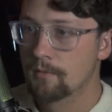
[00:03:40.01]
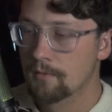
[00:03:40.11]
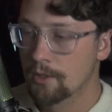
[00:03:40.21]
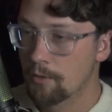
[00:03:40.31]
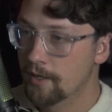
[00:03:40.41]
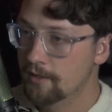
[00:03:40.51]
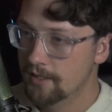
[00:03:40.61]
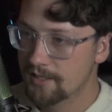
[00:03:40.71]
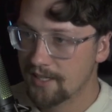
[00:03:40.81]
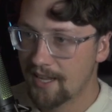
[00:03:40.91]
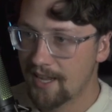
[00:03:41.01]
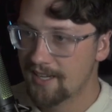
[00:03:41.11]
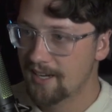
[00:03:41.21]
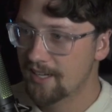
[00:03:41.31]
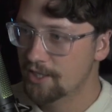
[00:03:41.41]
Gobert does get a
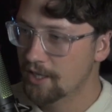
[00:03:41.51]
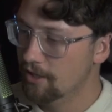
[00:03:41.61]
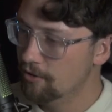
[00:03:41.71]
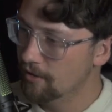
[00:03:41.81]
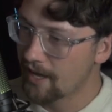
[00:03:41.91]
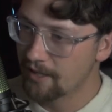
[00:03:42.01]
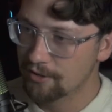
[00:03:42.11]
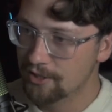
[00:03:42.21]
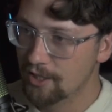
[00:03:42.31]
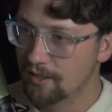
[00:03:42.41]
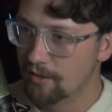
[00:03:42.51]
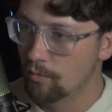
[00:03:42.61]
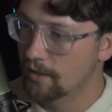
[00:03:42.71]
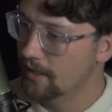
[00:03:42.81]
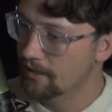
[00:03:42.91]
hand on it. Sengun gathers, though, in
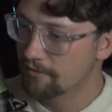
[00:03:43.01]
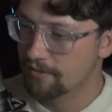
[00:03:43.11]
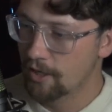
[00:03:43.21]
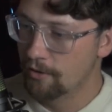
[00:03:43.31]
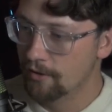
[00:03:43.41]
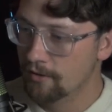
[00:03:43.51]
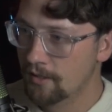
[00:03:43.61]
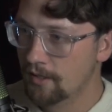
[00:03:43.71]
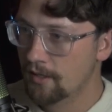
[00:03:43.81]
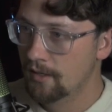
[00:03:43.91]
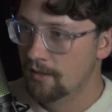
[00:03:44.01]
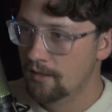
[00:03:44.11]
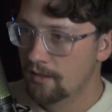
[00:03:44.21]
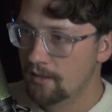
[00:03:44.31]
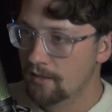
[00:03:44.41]
one-handed floater.
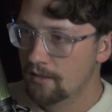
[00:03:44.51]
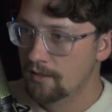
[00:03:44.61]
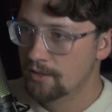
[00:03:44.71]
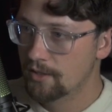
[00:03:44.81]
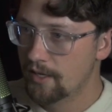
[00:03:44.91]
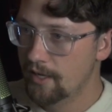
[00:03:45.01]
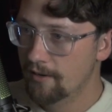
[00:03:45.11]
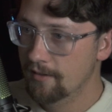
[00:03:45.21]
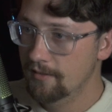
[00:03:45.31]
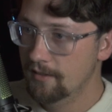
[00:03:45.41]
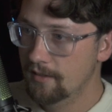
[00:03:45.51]
So here,